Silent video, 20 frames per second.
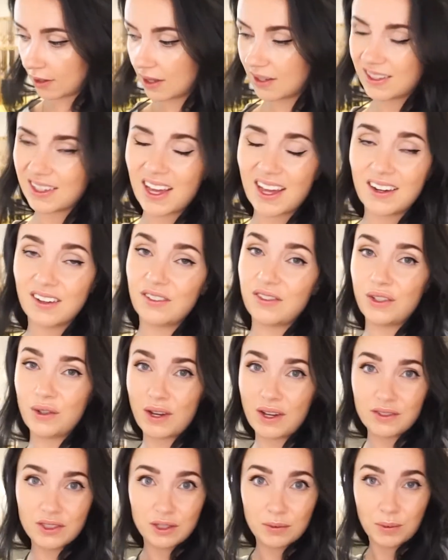Again, if
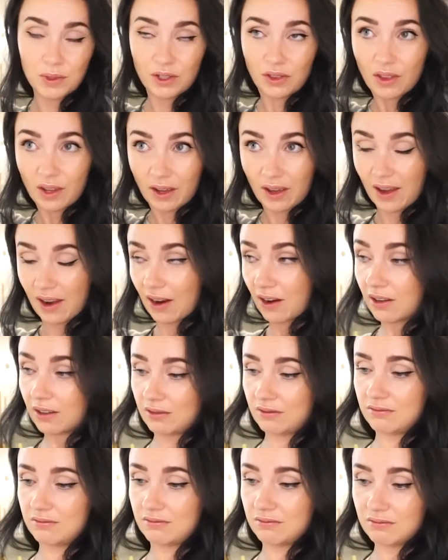you have super thick
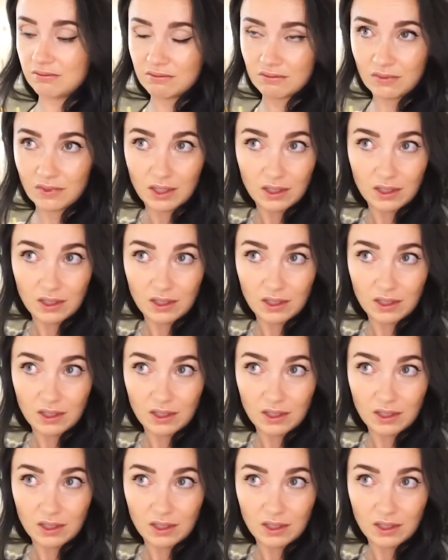hair